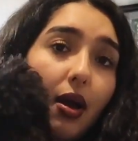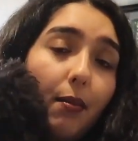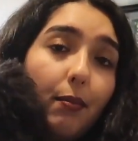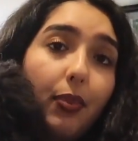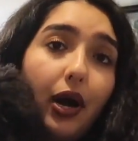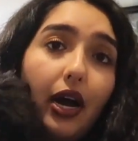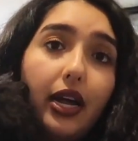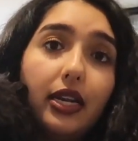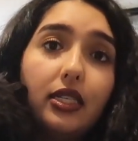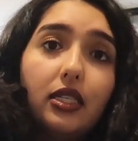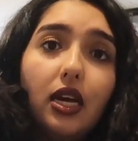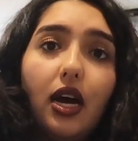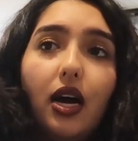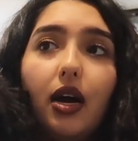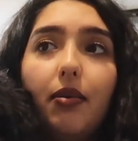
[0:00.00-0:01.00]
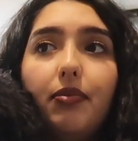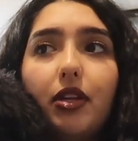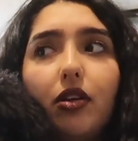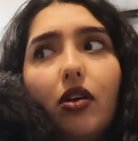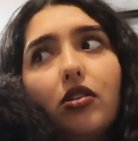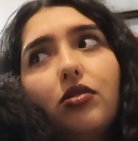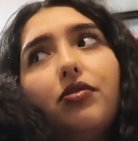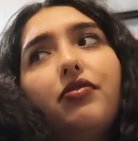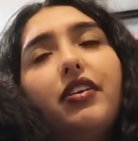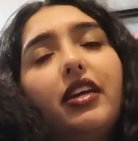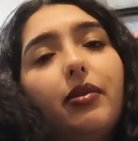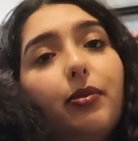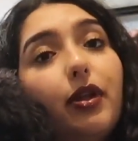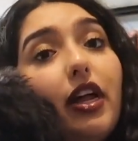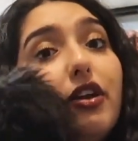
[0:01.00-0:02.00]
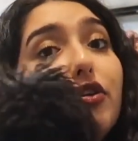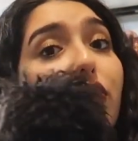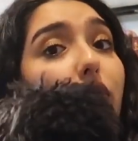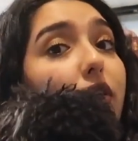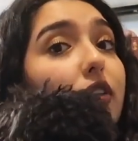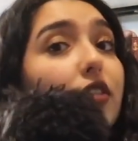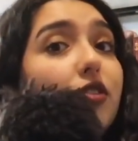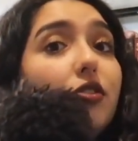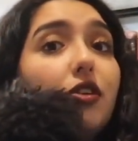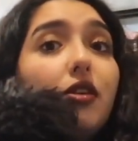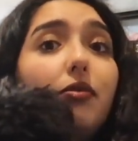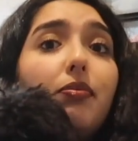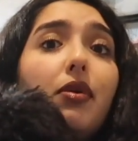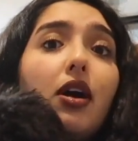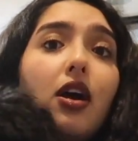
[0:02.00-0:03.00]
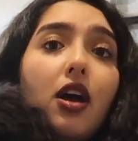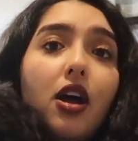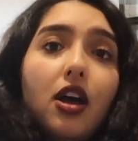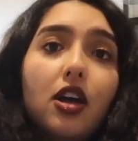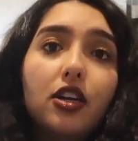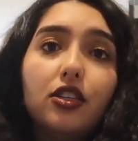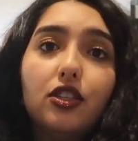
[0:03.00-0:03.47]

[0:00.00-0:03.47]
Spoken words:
but they're also available at Nordstrom.